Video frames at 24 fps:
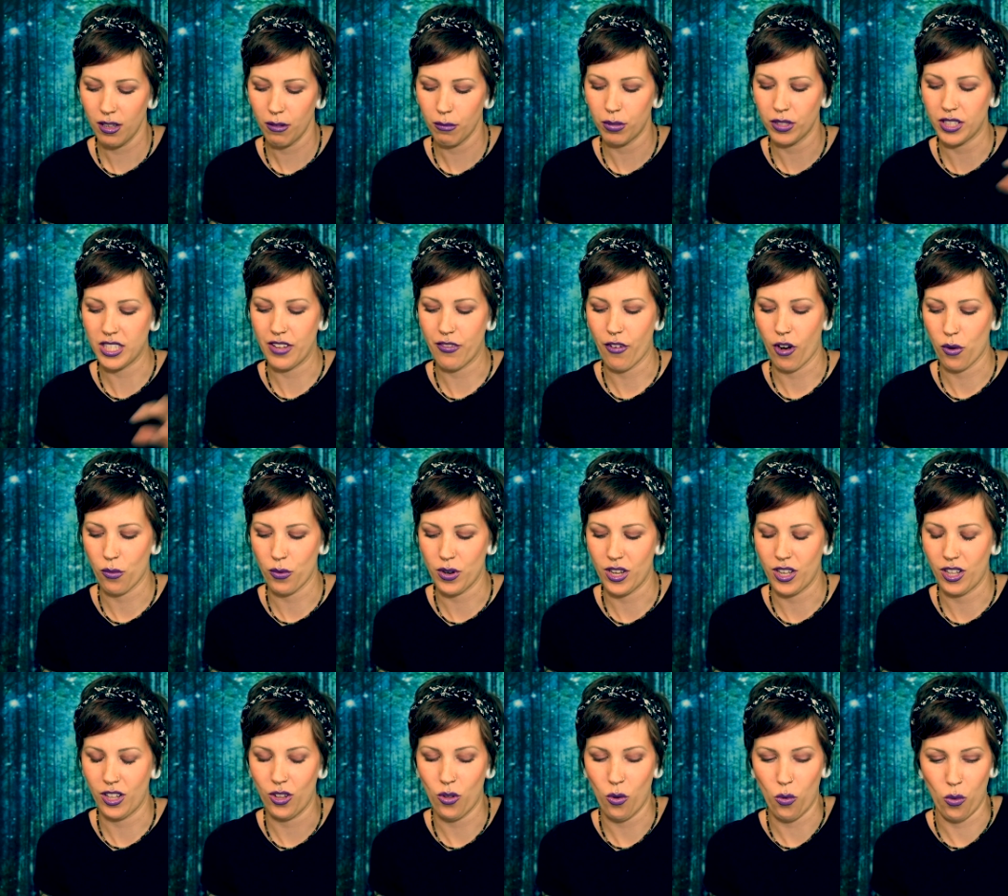believe are
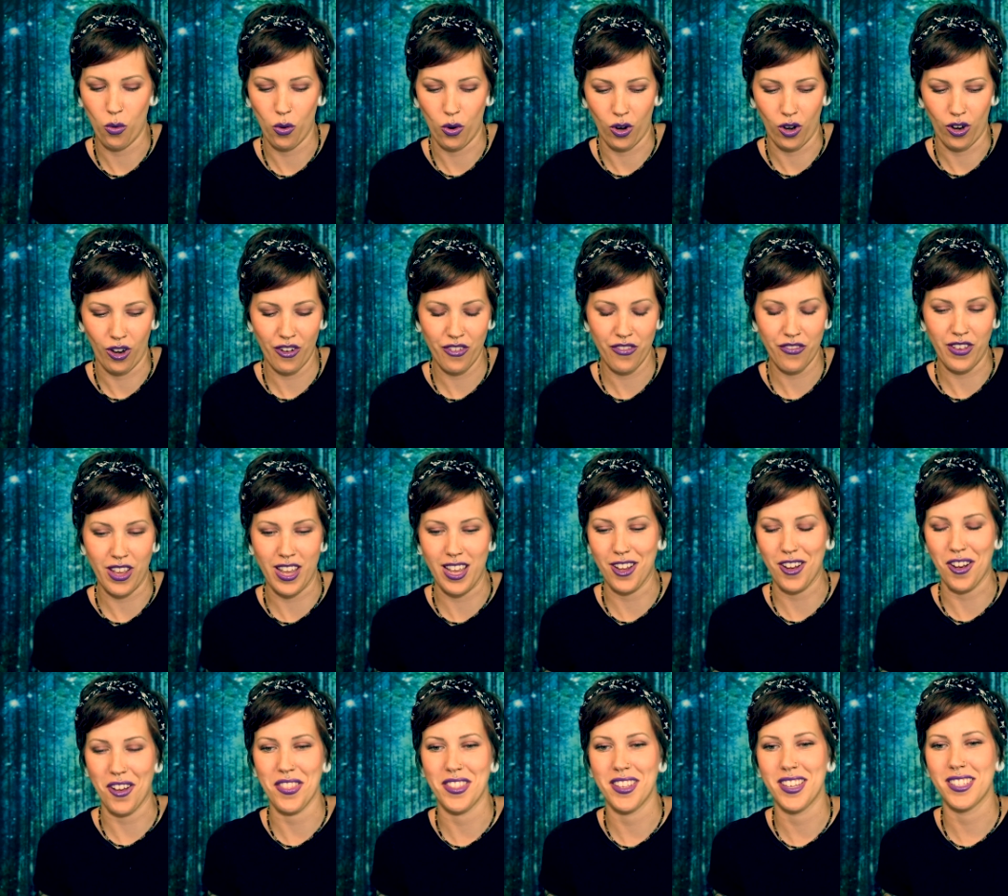real or fake
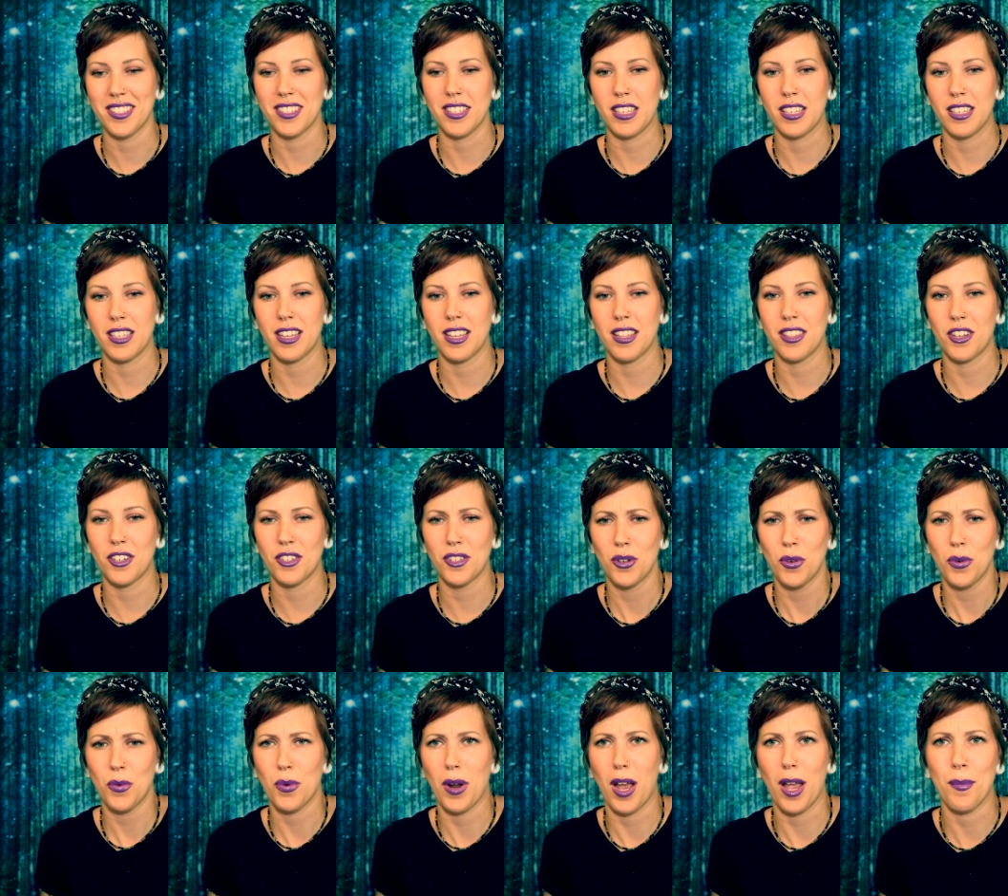on this, there's
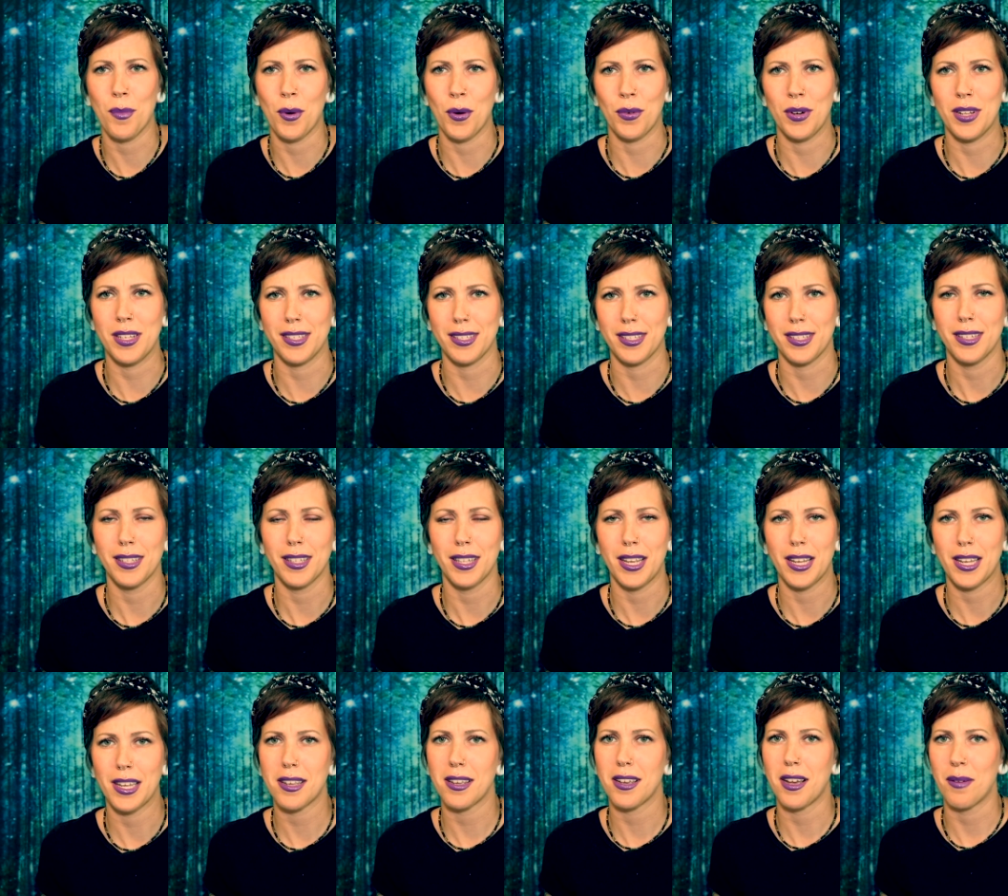no rhyme or reason,
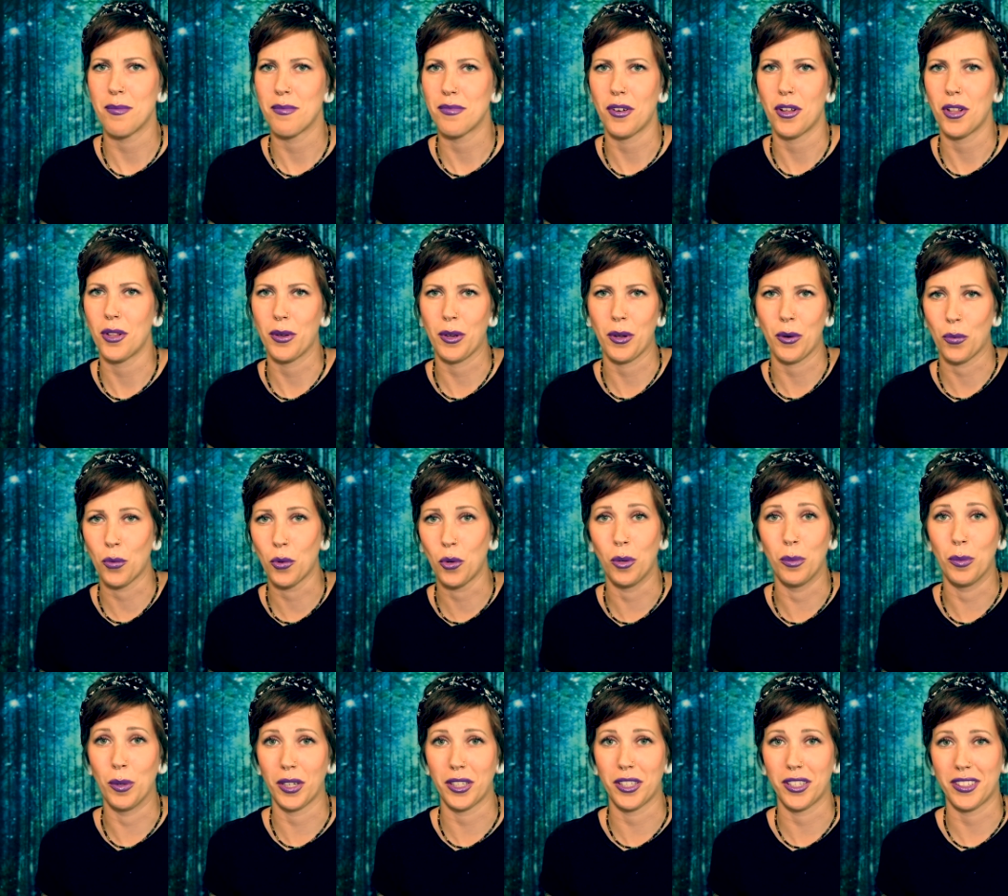like I'm following a rule
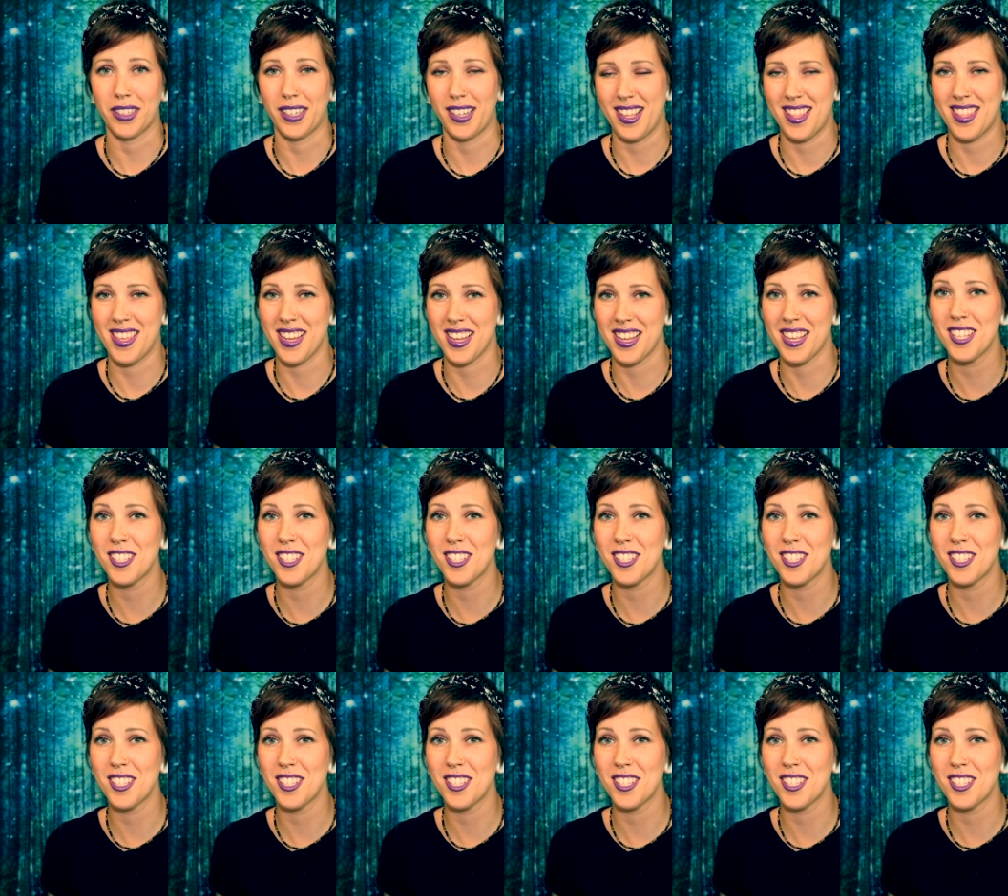book or anything.